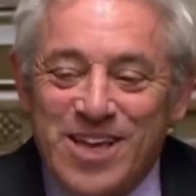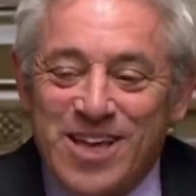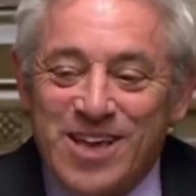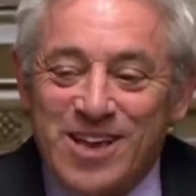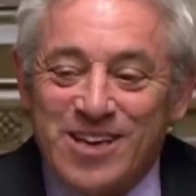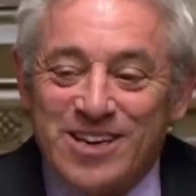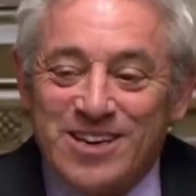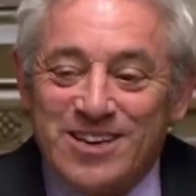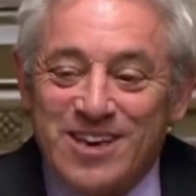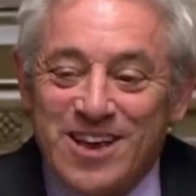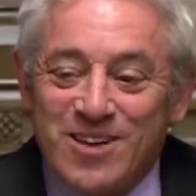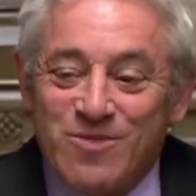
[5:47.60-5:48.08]

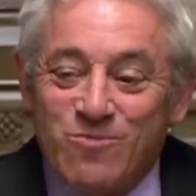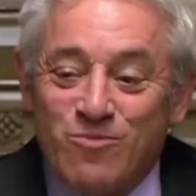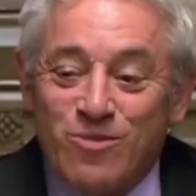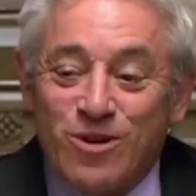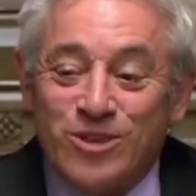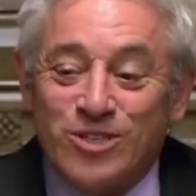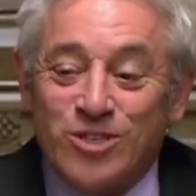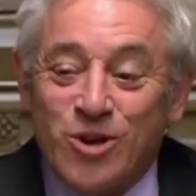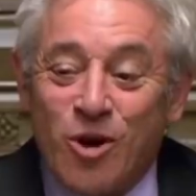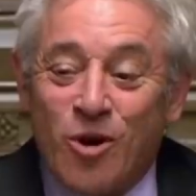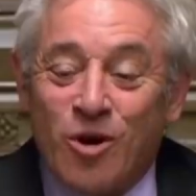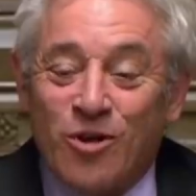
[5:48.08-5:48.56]
It
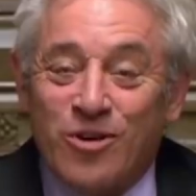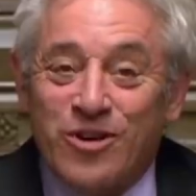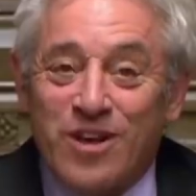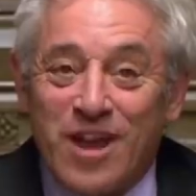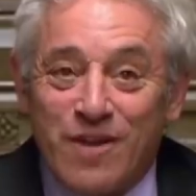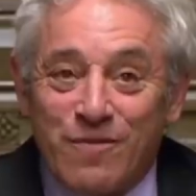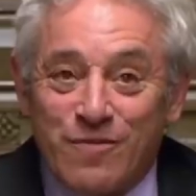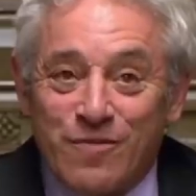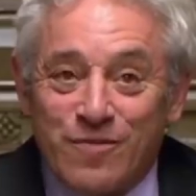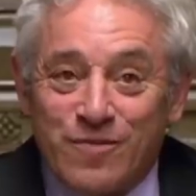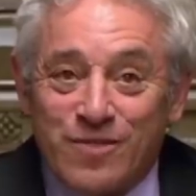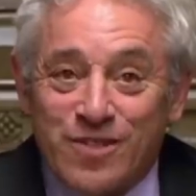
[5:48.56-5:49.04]
was not,
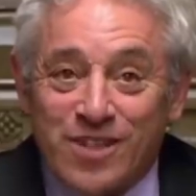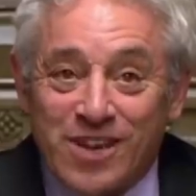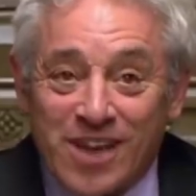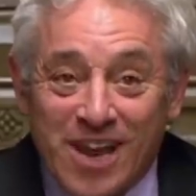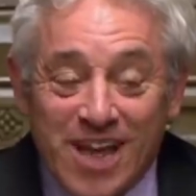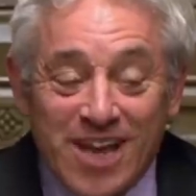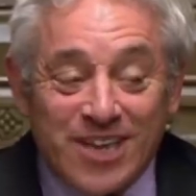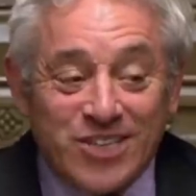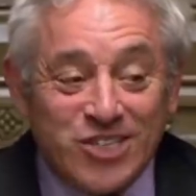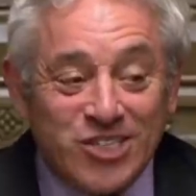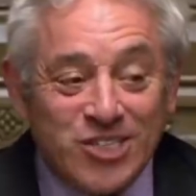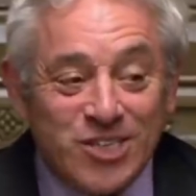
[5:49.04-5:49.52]

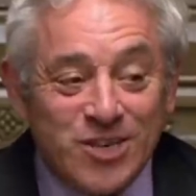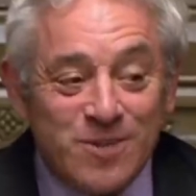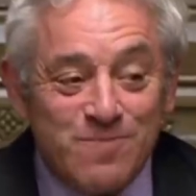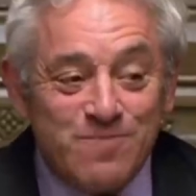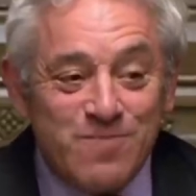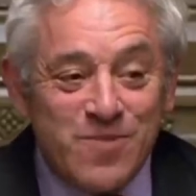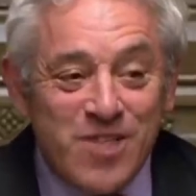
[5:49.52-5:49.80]
nevertheless,